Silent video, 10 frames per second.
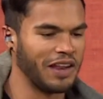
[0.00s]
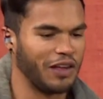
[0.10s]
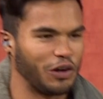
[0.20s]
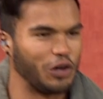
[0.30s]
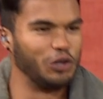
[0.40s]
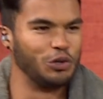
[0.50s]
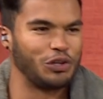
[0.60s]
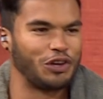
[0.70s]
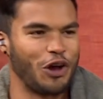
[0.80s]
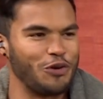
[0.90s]
so getting that
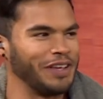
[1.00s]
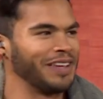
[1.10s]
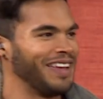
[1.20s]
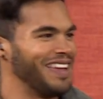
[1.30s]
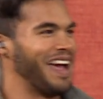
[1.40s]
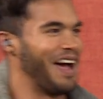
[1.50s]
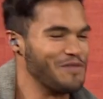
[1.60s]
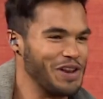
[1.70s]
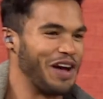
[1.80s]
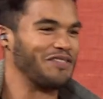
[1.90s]
glute going.
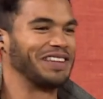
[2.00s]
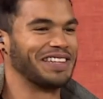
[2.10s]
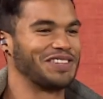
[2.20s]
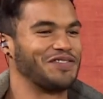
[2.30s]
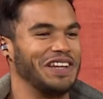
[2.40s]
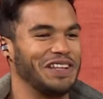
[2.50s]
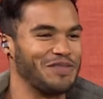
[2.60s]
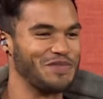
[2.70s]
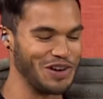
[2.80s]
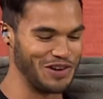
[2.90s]
I'm loving this,
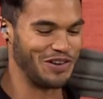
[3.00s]
feeling the